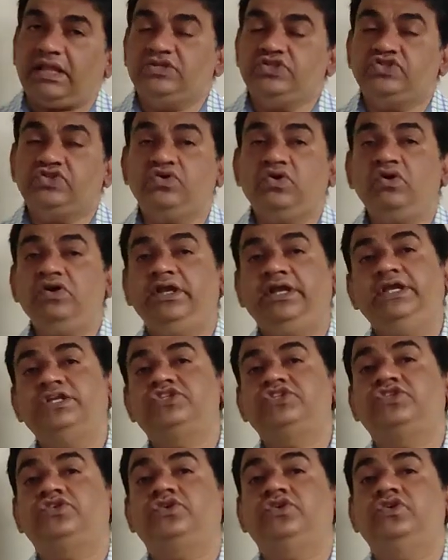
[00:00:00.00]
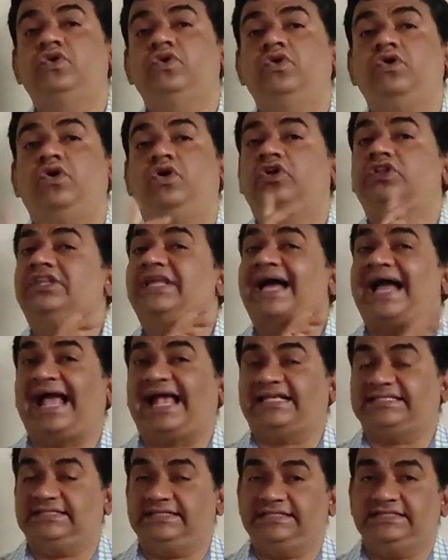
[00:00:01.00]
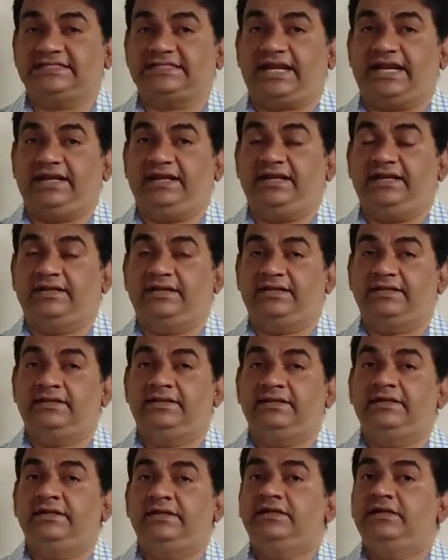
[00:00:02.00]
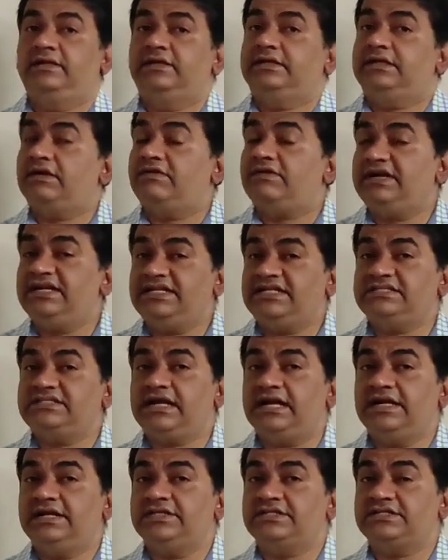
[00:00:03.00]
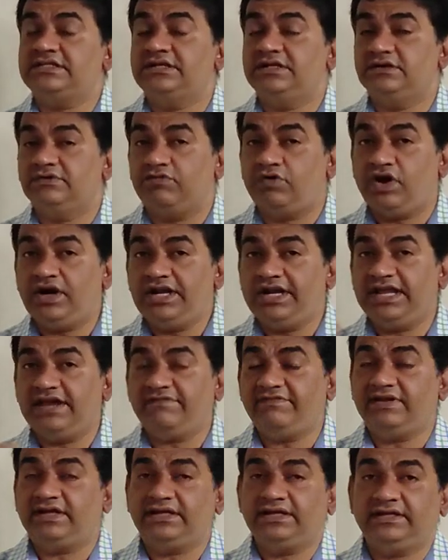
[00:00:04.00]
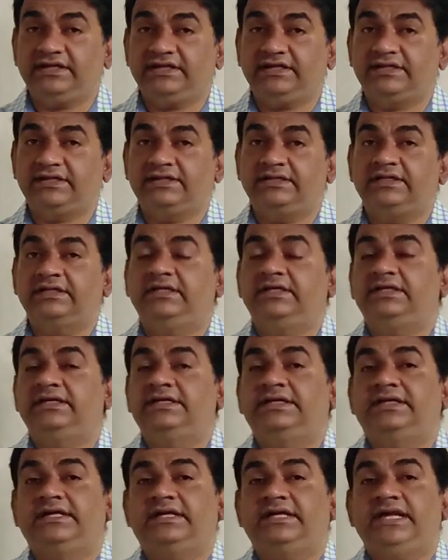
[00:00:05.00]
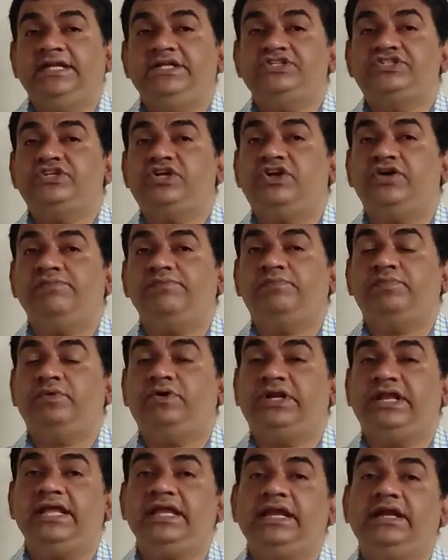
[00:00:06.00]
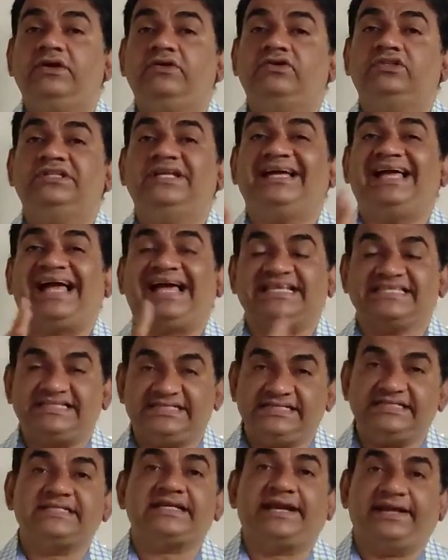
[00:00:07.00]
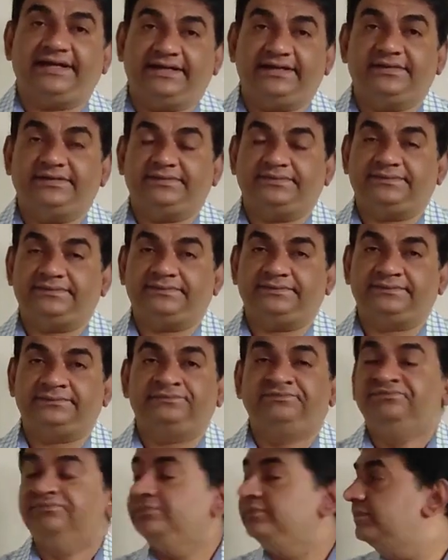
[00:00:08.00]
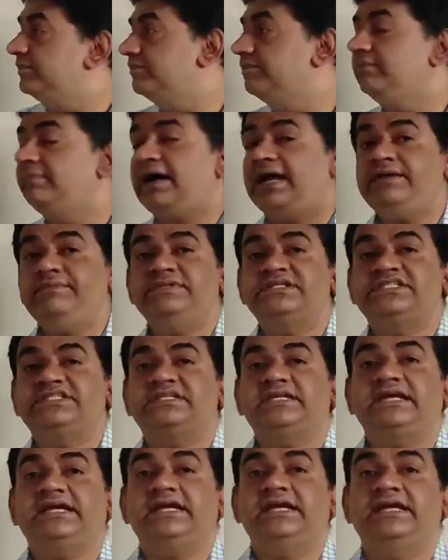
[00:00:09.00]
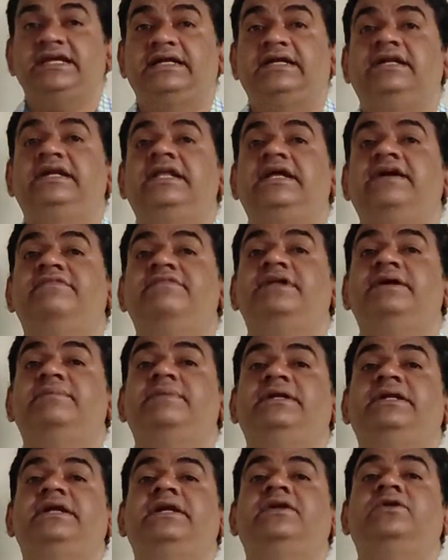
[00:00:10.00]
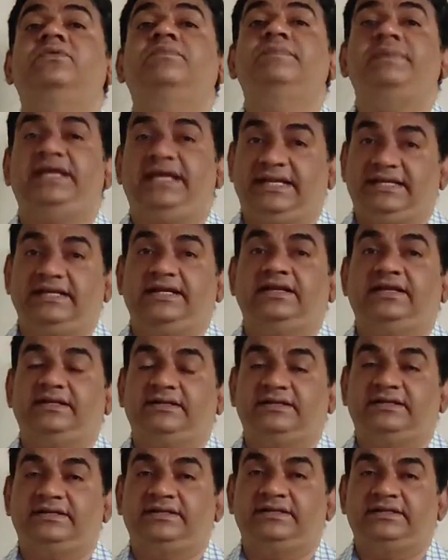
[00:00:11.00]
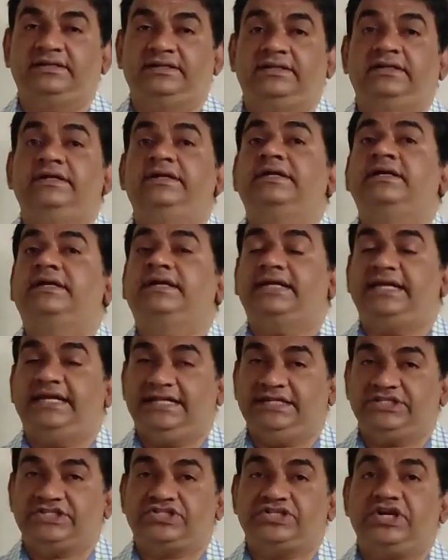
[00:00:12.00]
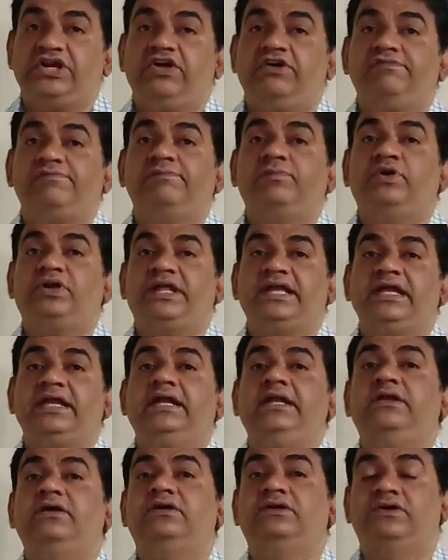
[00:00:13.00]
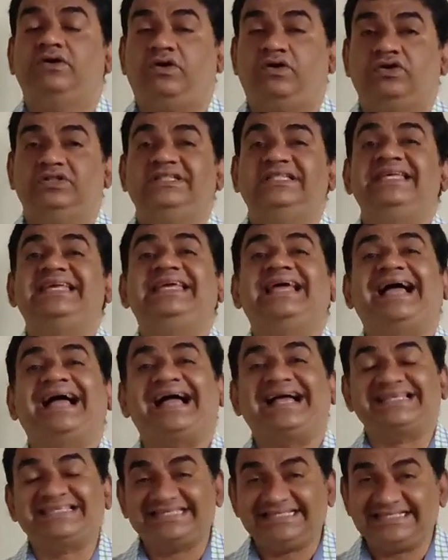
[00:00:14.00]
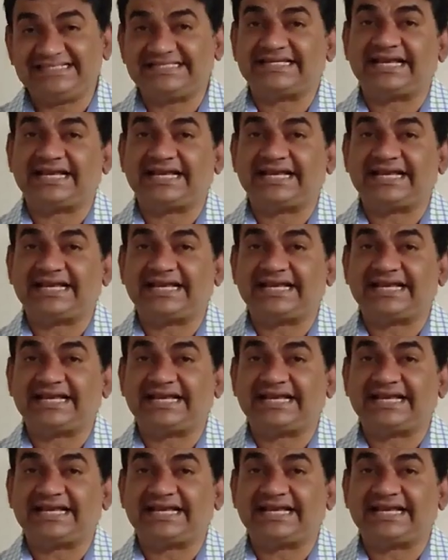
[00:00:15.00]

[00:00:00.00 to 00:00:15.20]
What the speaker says: So it should go on the asset side. Now understand this. What they have done, instead of putting it on the asset side, by mistake they have debited to P&L. Instead of putting it on the asset